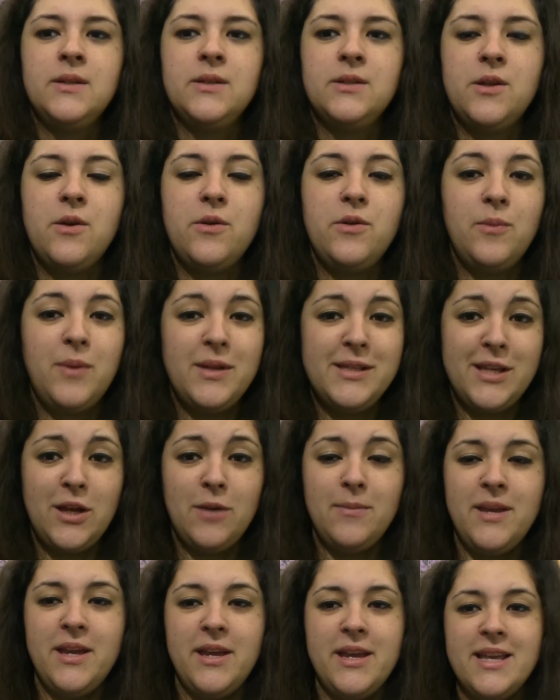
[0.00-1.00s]
So the ones he
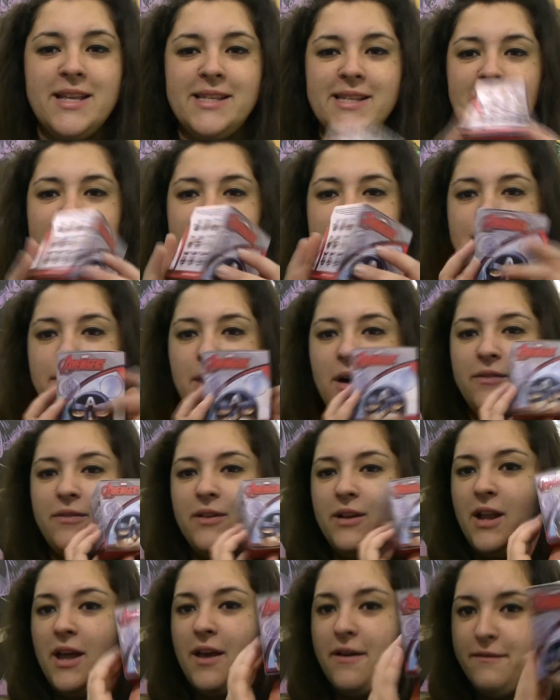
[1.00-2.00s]
got me is a
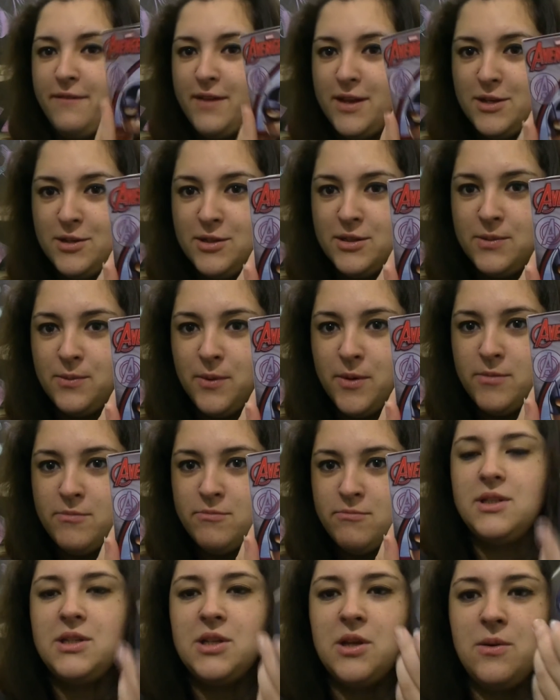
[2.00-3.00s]
Marvel Avengers one,
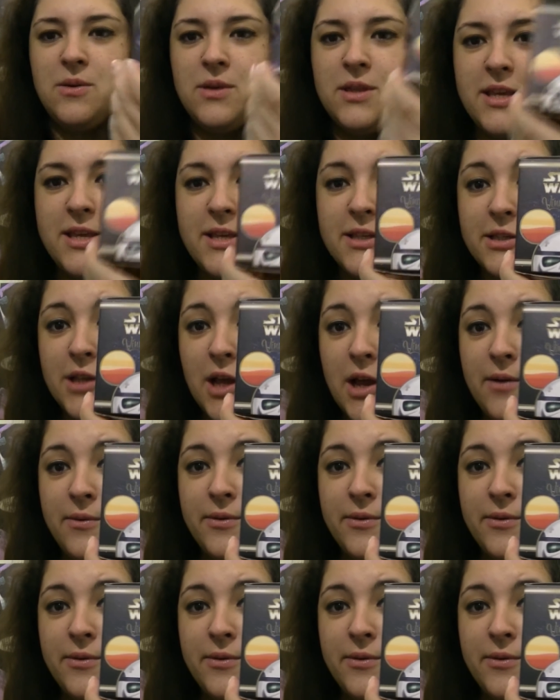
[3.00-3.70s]
two of these Star